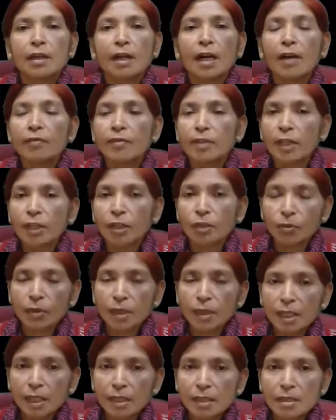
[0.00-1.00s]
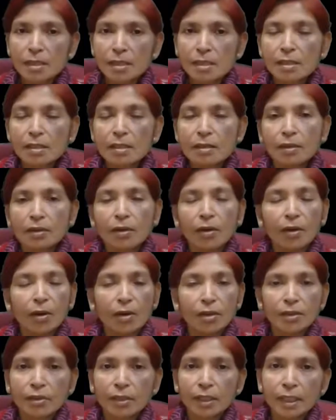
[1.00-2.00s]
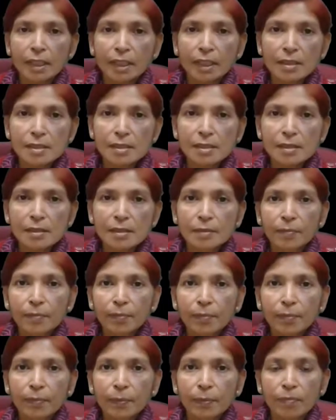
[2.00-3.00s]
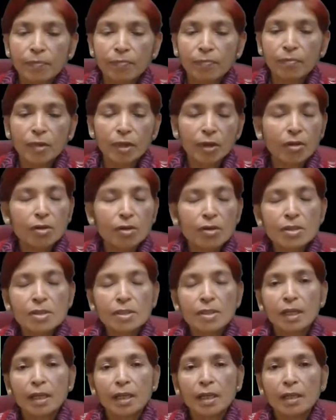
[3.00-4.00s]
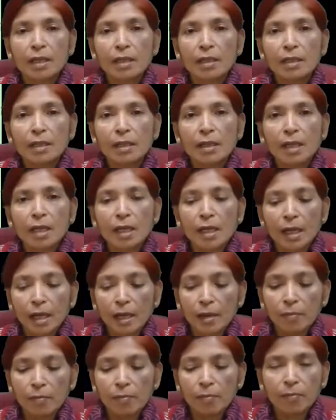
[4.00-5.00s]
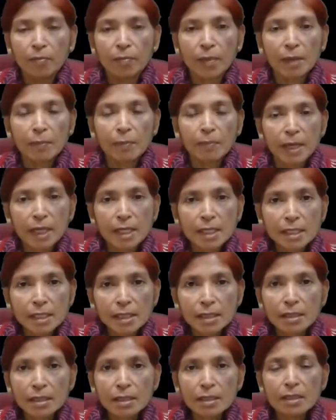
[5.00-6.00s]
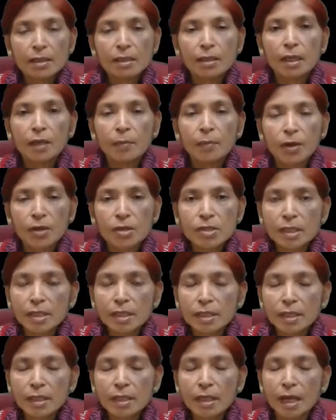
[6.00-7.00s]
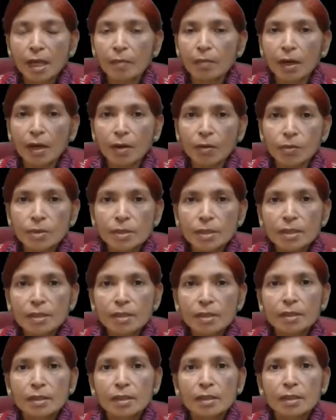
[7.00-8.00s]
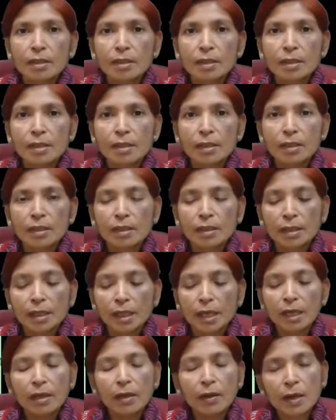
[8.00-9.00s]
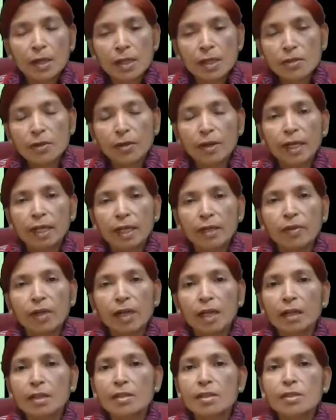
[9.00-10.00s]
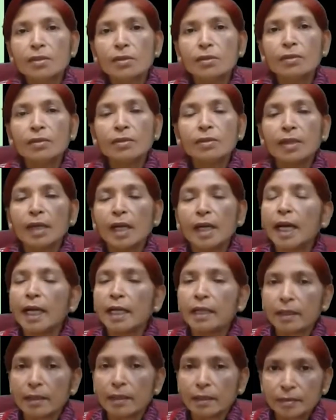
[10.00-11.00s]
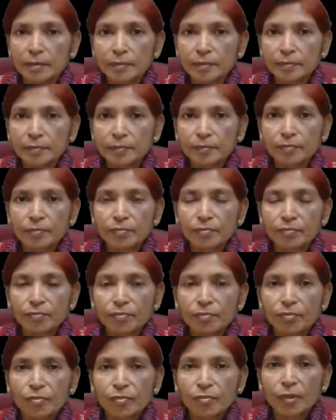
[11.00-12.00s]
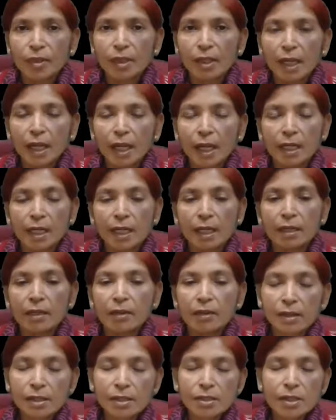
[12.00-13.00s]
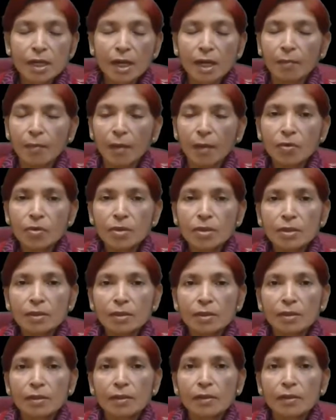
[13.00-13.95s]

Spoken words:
after 2 years or 3 years, because in my present deposited amount, interest rate will also added, and interest amount